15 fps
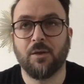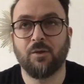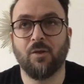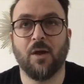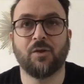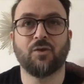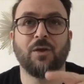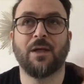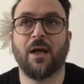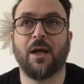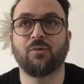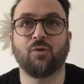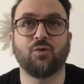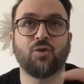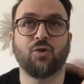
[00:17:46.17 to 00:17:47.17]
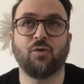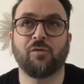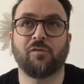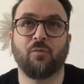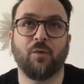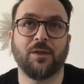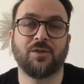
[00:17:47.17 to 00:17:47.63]
you actually have to
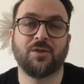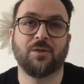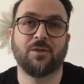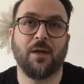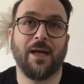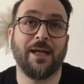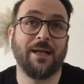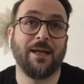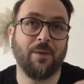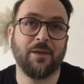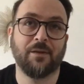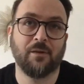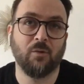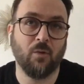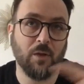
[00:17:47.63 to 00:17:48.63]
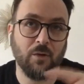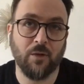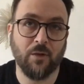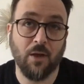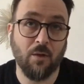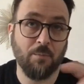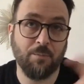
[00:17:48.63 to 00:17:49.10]
choose which elements you are
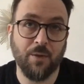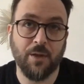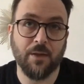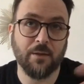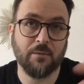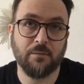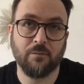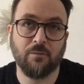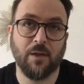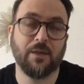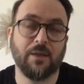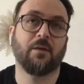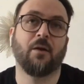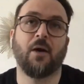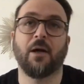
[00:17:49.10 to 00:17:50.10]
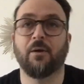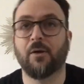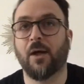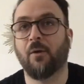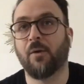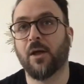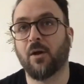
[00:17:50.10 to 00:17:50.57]
gonna compare, right? I
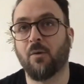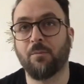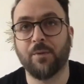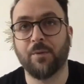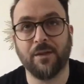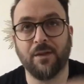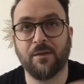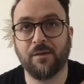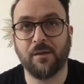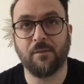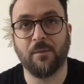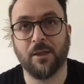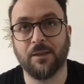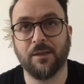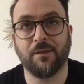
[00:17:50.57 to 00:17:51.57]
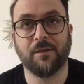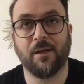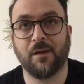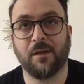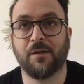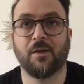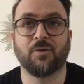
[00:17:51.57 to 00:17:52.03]
want to compare this email, this
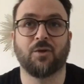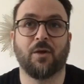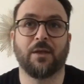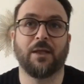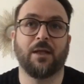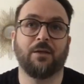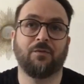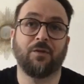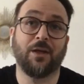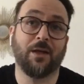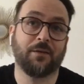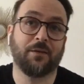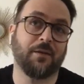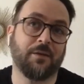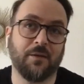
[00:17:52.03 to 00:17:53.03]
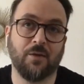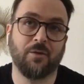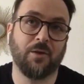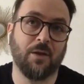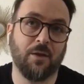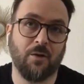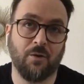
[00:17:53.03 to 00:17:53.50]
extension, and then if it exists
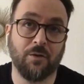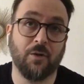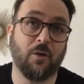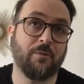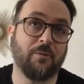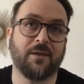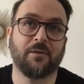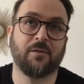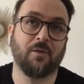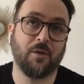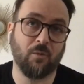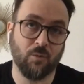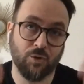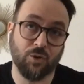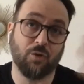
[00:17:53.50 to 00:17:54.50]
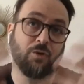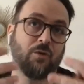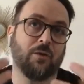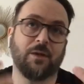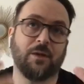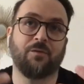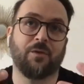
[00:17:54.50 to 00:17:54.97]
on the other business unit, it will show you
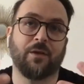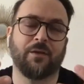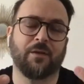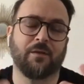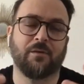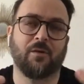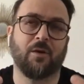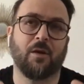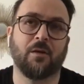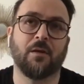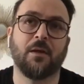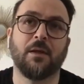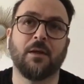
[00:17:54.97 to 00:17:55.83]
the differences or not.